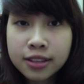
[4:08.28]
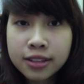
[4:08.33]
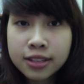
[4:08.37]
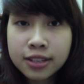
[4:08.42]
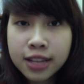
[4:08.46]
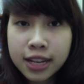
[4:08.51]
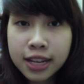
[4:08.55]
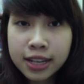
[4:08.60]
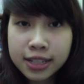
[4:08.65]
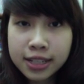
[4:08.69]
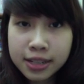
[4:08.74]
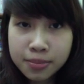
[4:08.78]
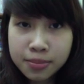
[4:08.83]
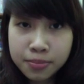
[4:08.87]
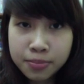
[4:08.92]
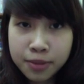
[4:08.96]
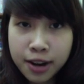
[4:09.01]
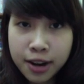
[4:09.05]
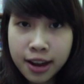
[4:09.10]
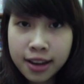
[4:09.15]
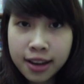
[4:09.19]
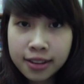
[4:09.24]
Take a deep
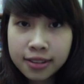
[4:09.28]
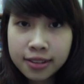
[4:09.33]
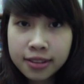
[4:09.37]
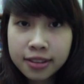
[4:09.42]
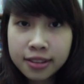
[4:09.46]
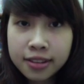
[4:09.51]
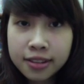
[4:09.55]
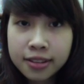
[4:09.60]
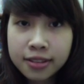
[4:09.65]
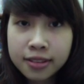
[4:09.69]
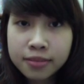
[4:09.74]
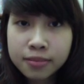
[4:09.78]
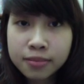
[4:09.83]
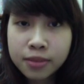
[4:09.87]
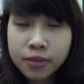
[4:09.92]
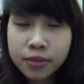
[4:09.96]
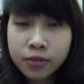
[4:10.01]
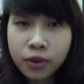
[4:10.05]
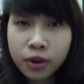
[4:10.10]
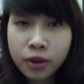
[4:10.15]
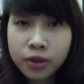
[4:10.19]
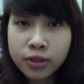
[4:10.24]
breath
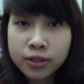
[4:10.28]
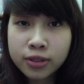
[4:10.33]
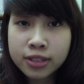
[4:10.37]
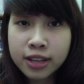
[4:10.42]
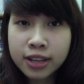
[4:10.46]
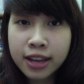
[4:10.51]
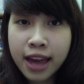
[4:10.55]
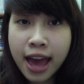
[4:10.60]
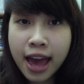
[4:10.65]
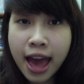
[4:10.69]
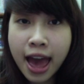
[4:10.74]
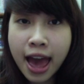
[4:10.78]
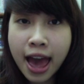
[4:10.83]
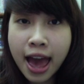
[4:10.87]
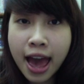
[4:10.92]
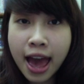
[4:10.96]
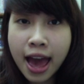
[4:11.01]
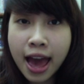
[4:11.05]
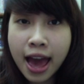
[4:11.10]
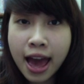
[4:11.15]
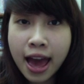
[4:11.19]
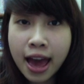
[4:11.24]
before you say
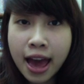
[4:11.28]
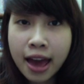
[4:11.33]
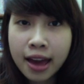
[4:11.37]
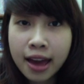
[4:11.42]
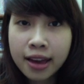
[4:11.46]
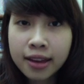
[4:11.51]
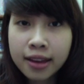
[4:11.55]
a.